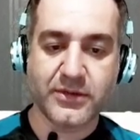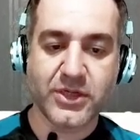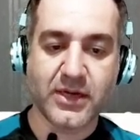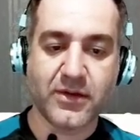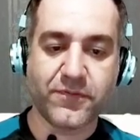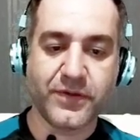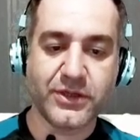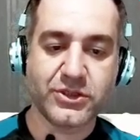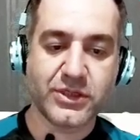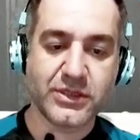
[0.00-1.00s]
channel
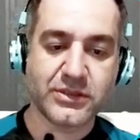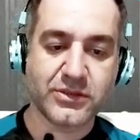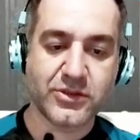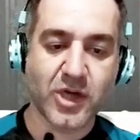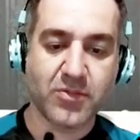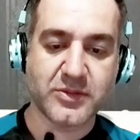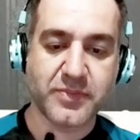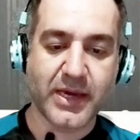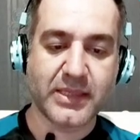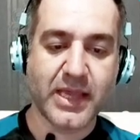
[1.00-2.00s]
finishes, comes
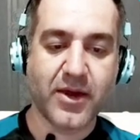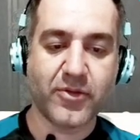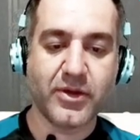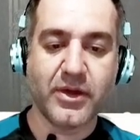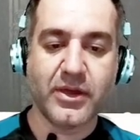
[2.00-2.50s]
back down.